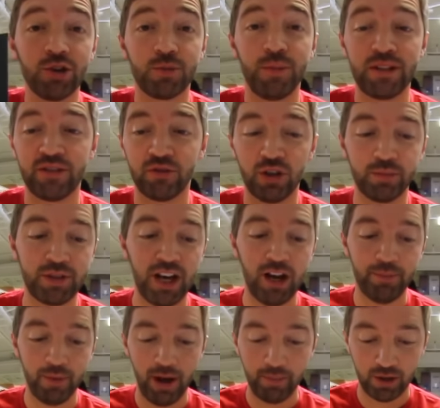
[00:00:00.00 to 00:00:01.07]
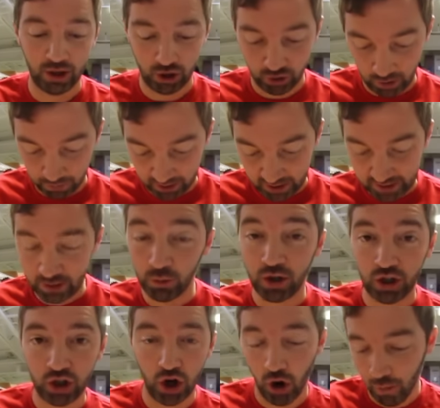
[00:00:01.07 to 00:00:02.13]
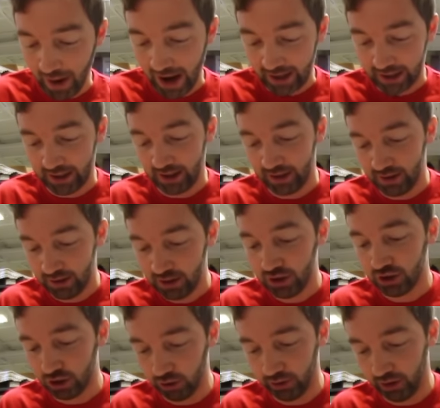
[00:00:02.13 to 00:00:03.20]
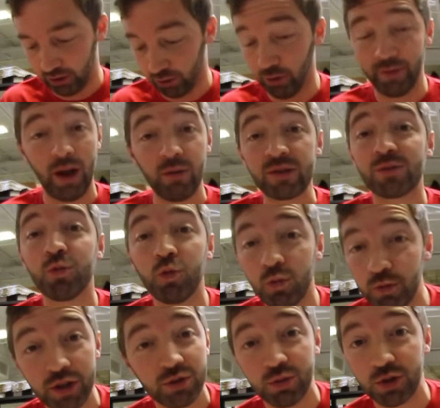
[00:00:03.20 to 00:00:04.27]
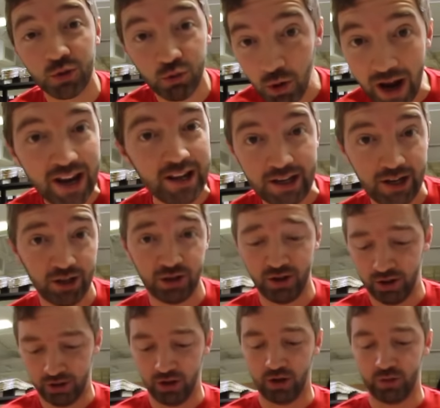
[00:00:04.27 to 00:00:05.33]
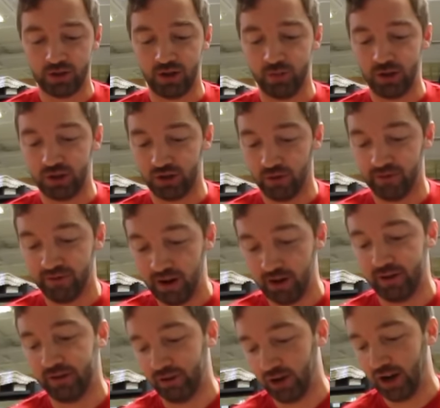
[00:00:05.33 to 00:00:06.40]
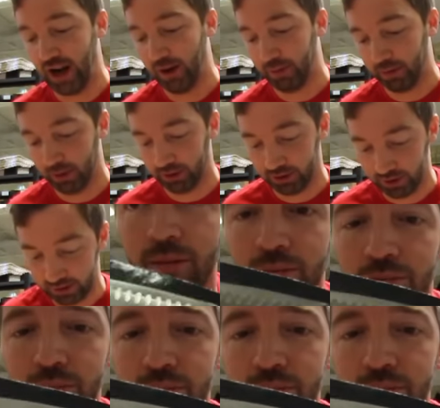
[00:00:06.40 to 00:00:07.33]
Here's a piece of grip tape. I'm gonna grip this and we're gonna go back in to the other room. That was, this was way easier than I thought it was gonna be, so I'm very, very happy about this.